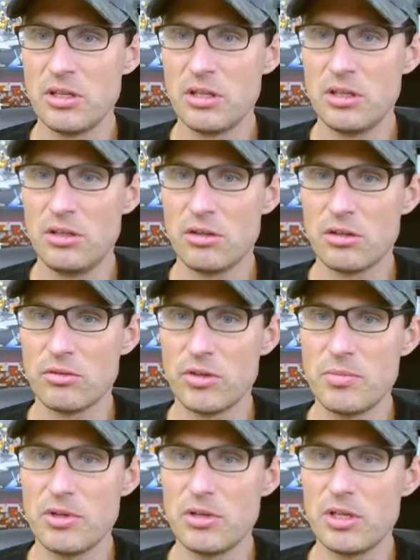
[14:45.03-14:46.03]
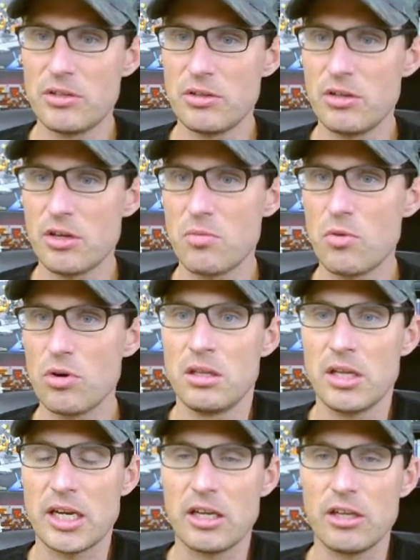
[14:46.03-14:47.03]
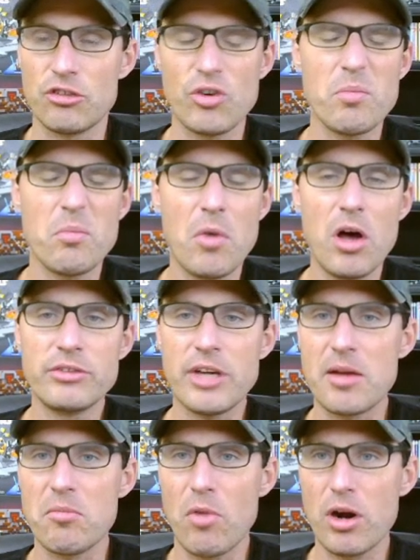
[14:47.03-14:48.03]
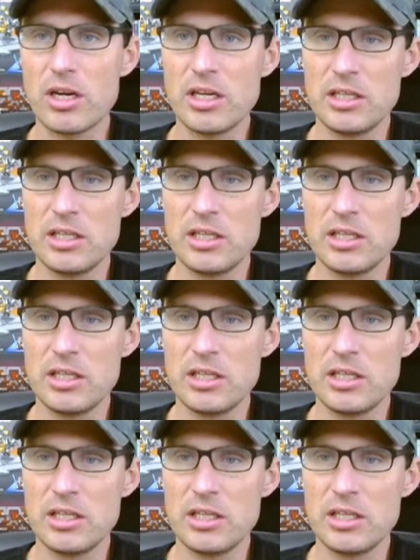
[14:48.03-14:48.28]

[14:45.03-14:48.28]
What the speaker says: You can rebuild it to look more like a strip mall type market.